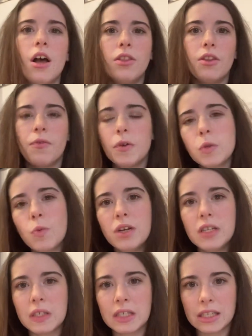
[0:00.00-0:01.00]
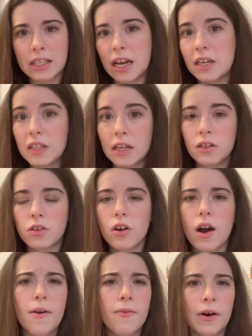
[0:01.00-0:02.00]
The first one is the Study
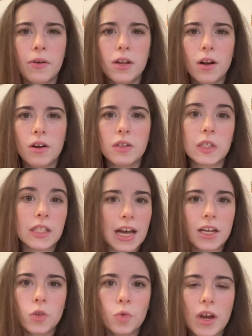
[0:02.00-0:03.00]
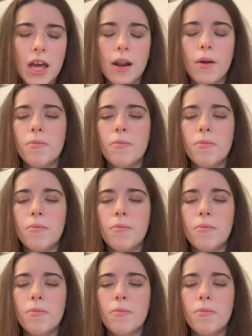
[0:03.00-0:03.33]
Center. I found it on StudyTwit